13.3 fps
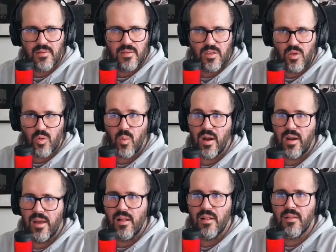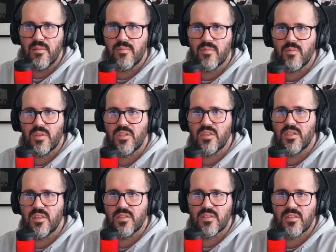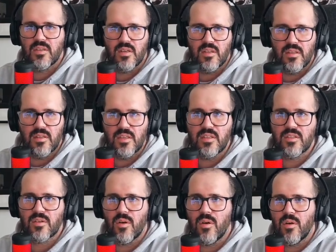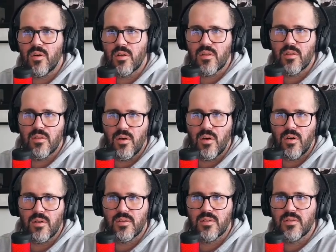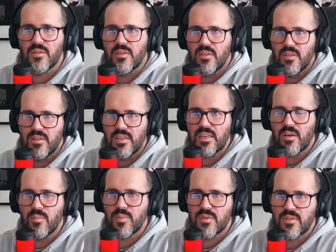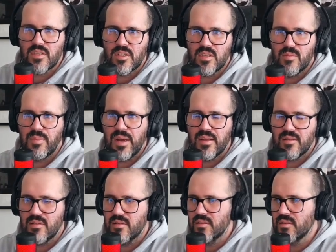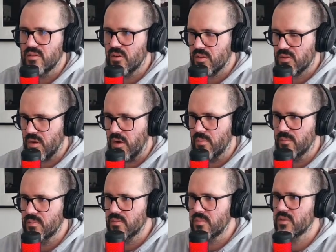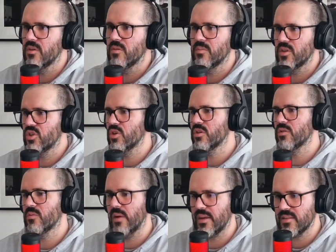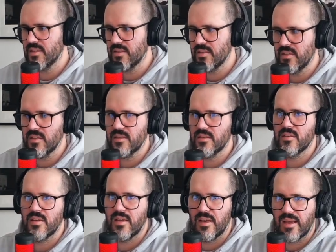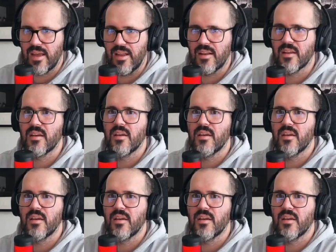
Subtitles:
URL, which is discord.thedecompositionpattern.com. So be sure to access it. Again,